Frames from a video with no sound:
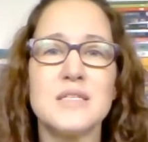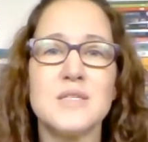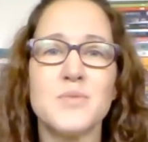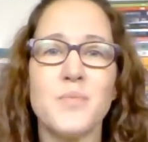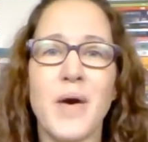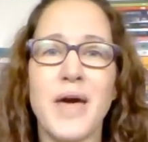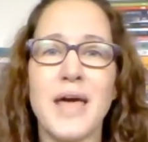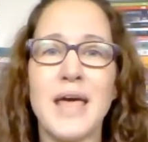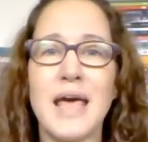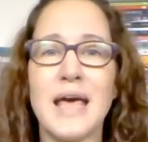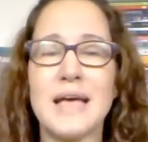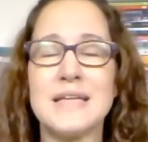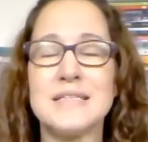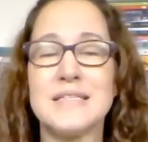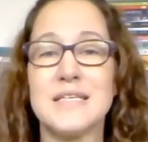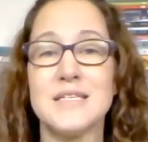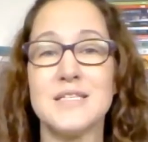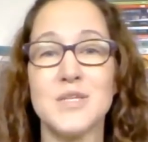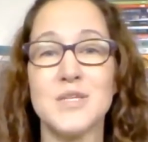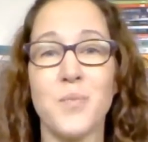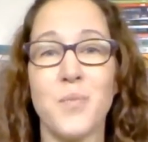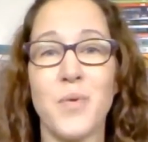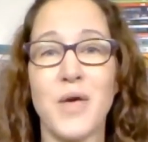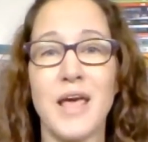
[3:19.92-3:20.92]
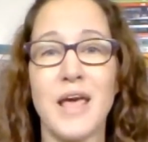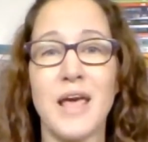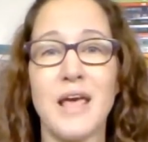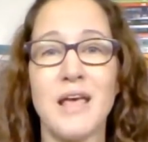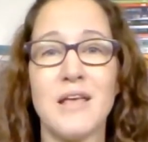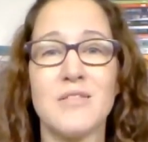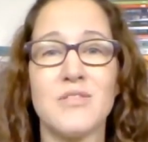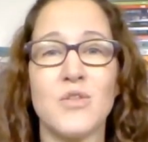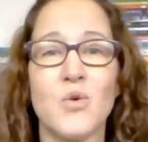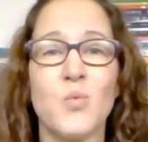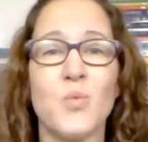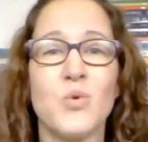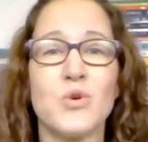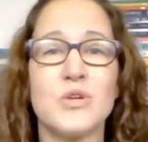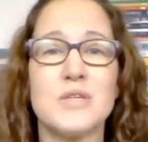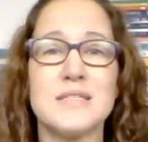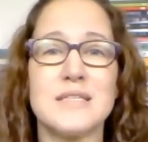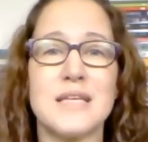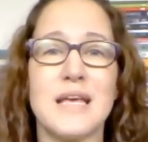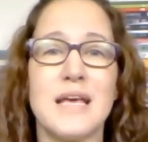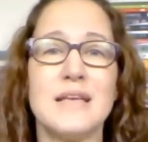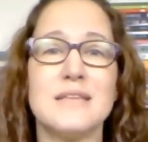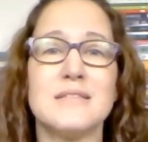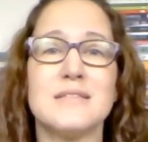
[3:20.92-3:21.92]
might anticipate the
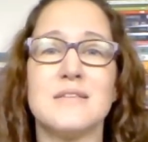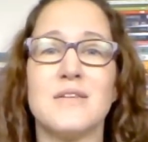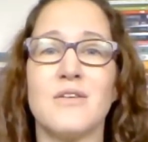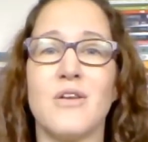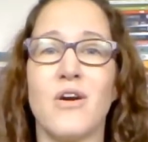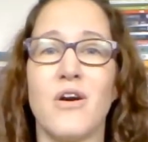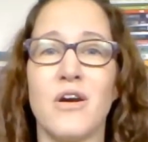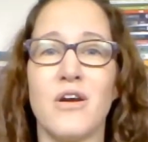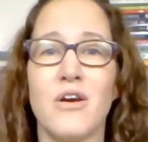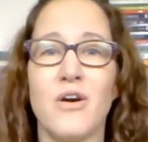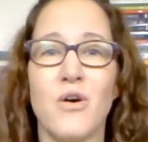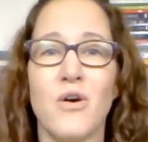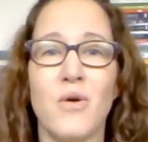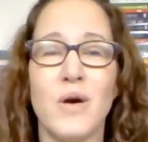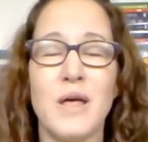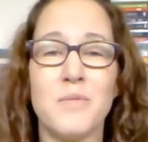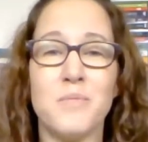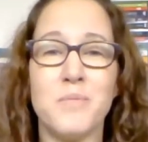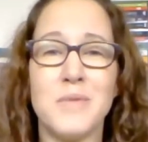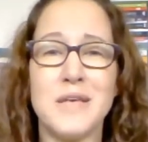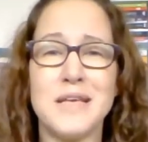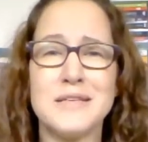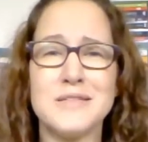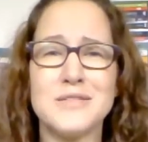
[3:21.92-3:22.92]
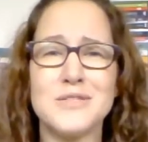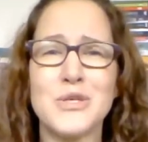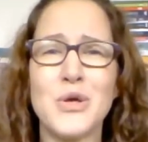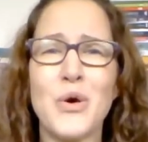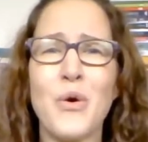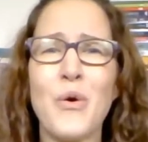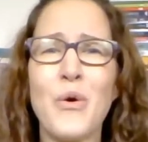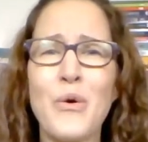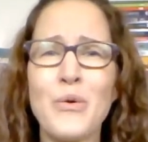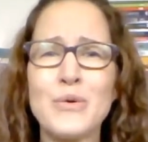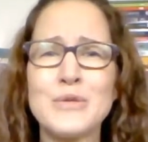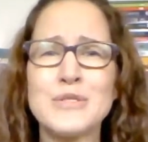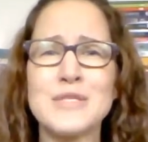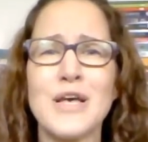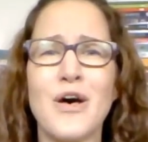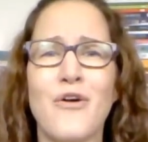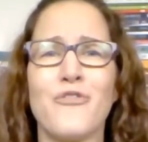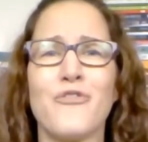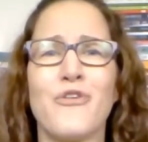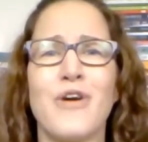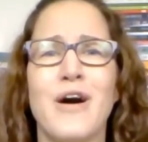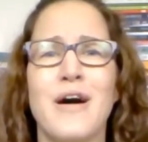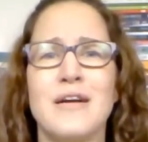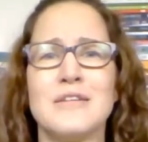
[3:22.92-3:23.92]
worst case scenario and be so
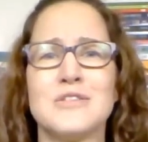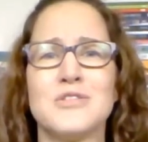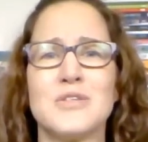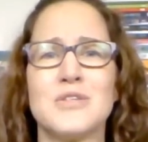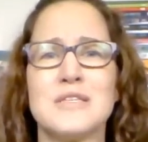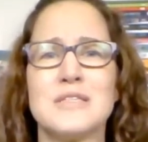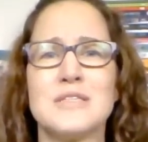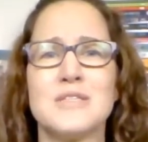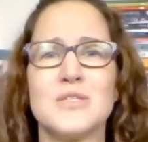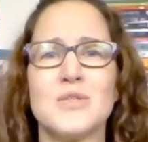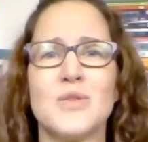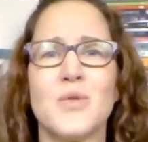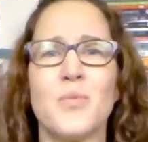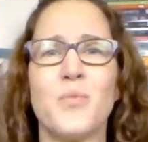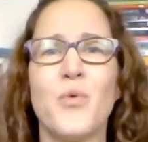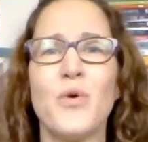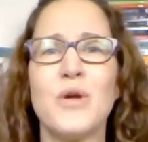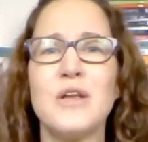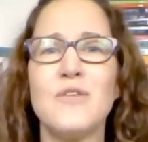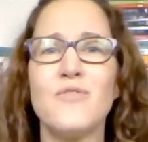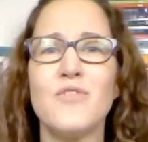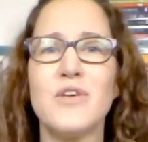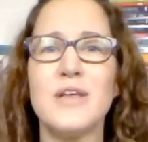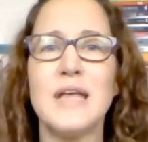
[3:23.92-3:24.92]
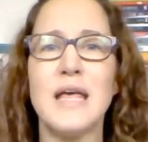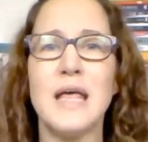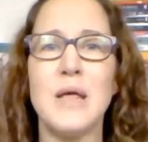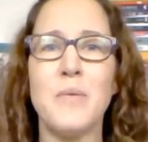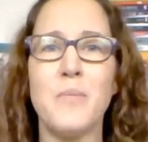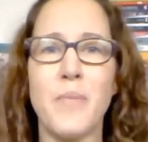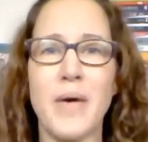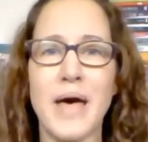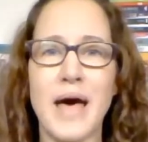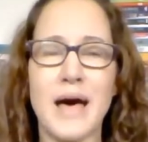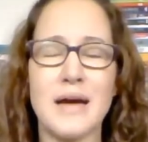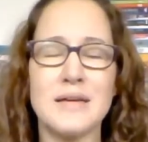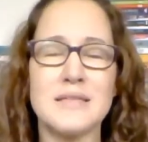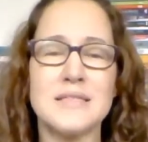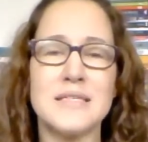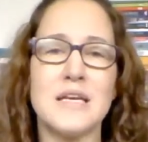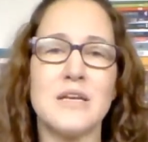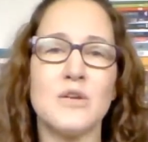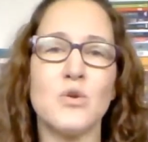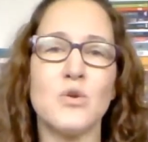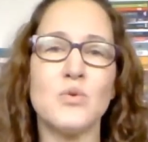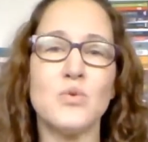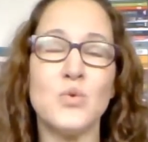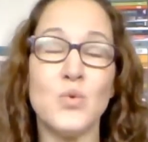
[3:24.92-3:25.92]
self-conscious to the point of it
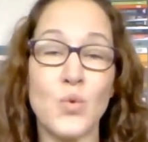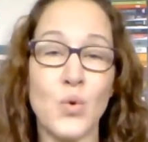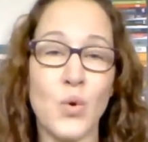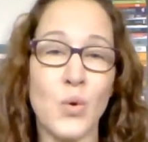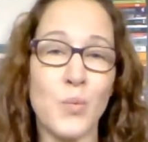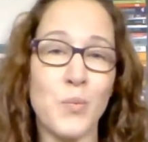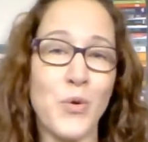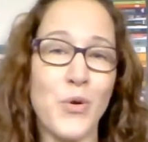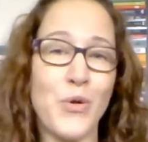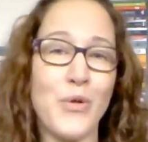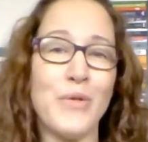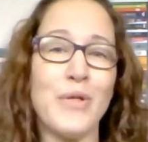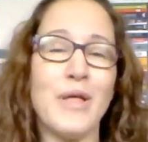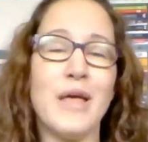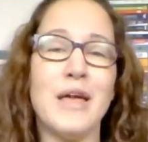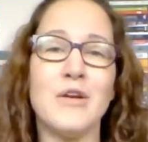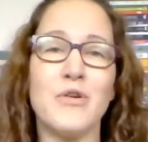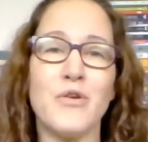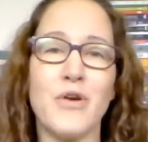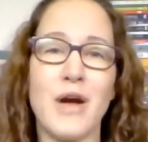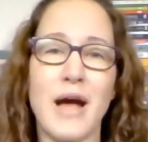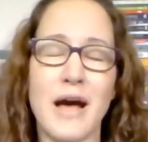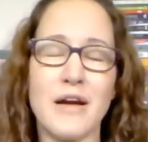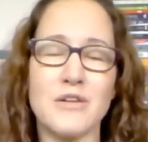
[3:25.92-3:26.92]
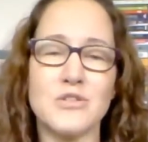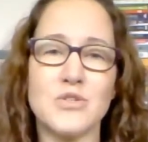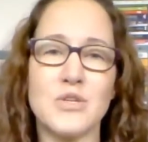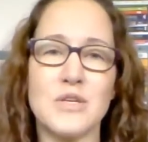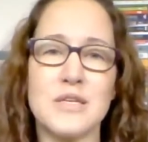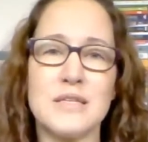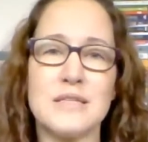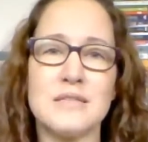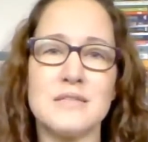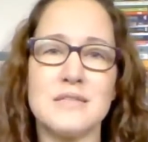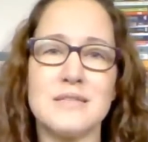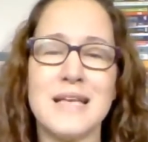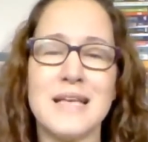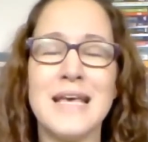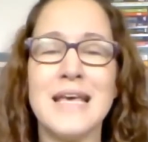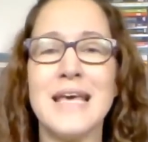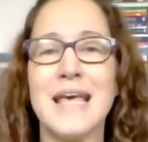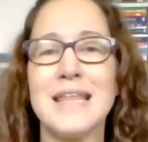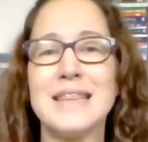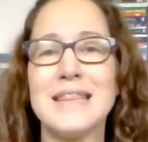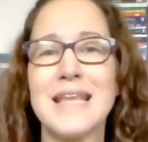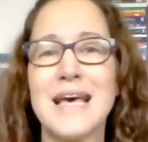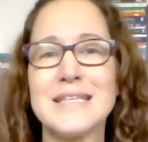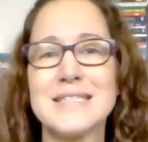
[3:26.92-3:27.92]
impacting normal interactions.
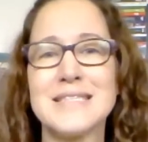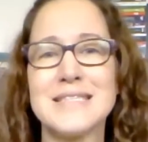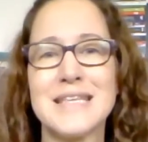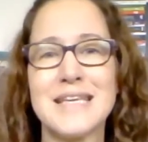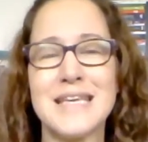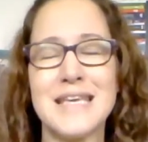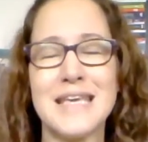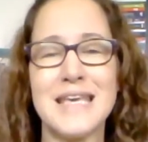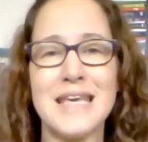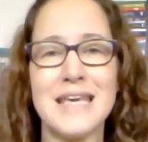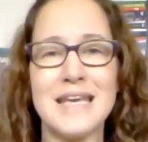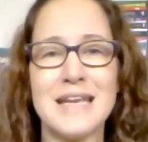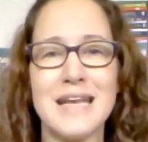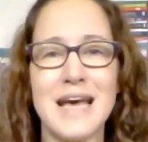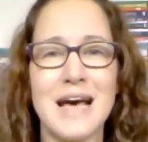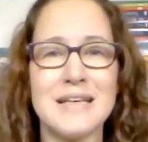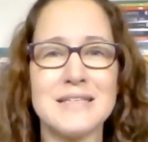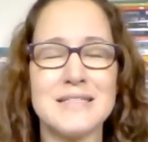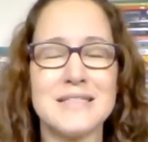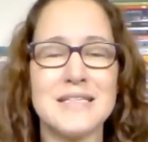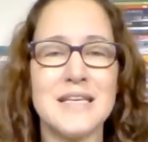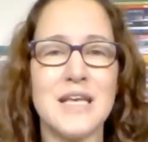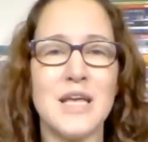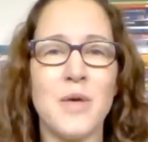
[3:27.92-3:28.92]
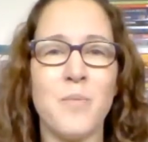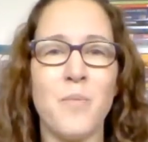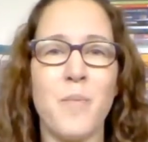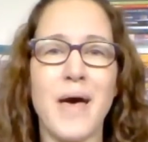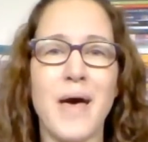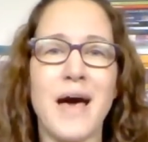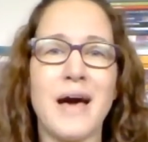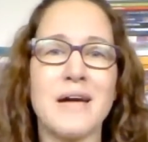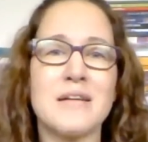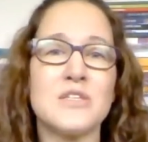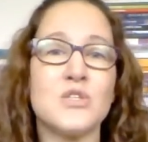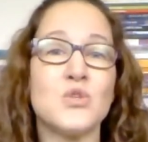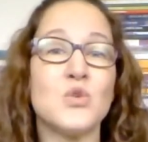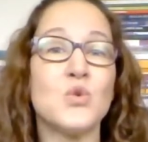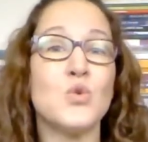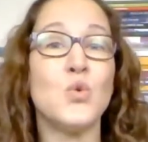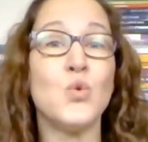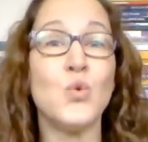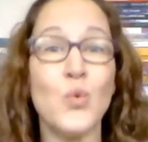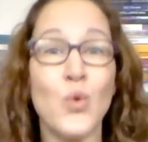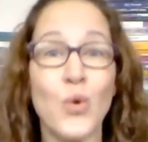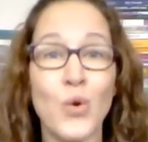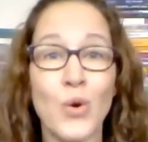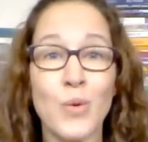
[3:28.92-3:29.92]
And that's the key. It has to impact
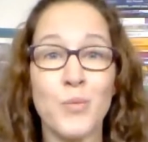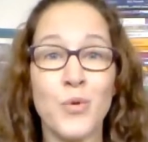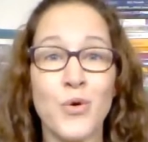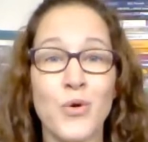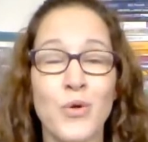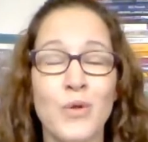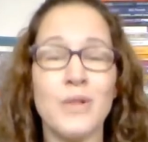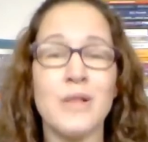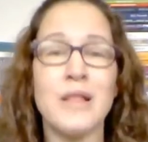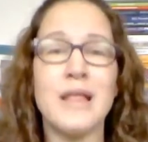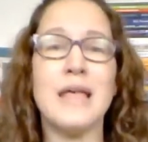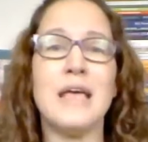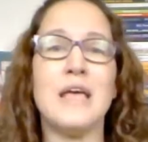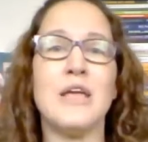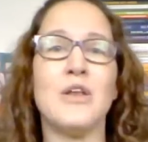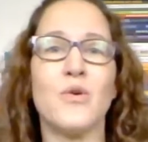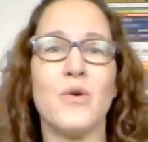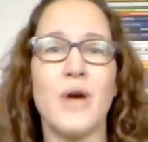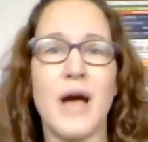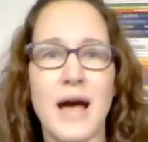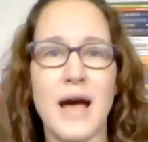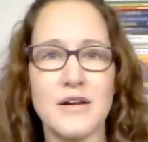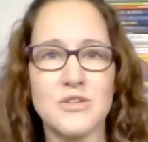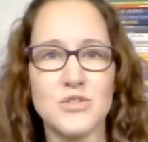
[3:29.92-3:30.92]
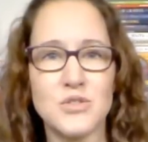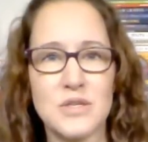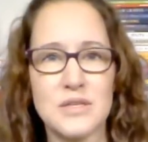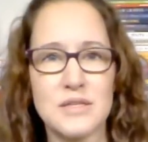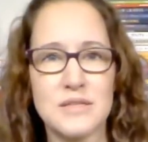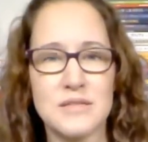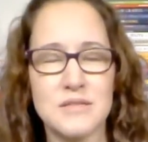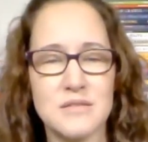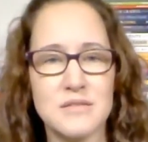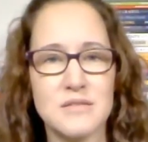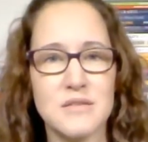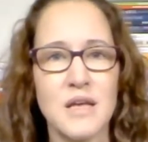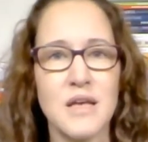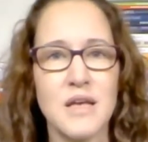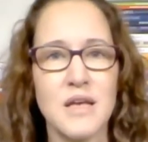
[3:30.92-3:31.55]
normal interactions.